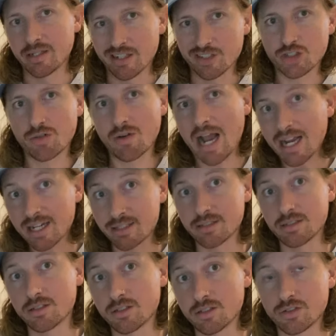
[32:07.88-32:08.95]

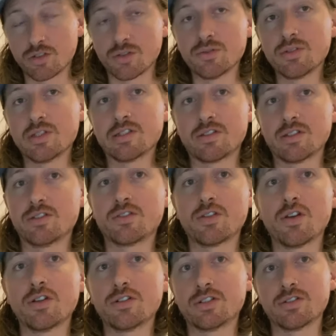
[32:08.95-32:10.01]
attracted to this
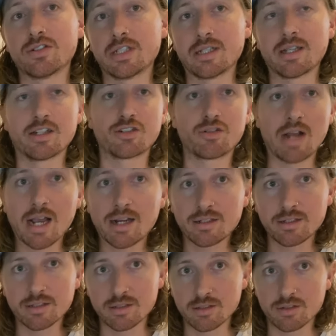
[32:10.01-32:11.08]
insurgency,
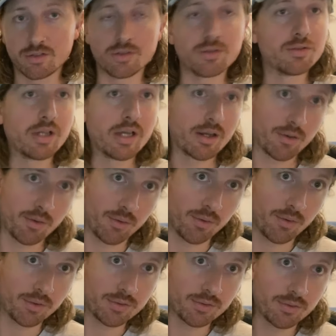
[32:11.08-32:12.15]
attracted to their
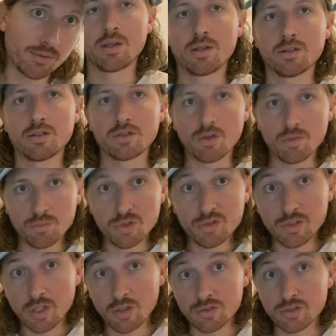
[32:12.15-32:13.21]
cause. So
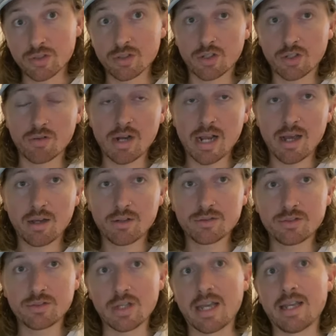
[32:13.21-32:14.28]
moving on to the
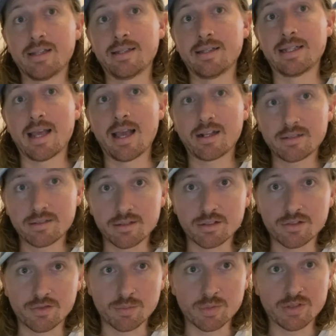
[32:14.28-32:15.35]
crowds and the
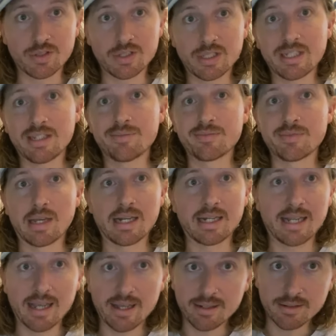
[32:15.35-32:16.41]
exodus from the city,
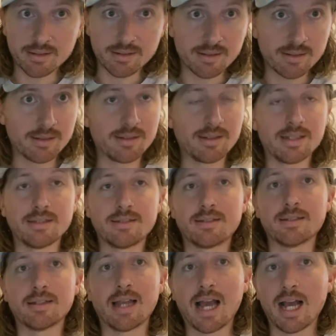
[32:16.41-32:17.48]
again, it's
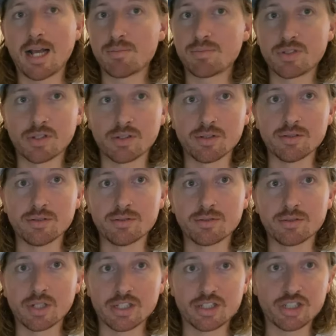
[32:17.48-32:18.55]
an absolute
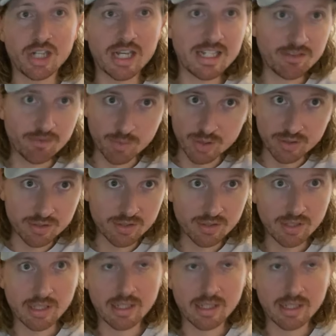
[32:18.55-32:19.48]
achievement.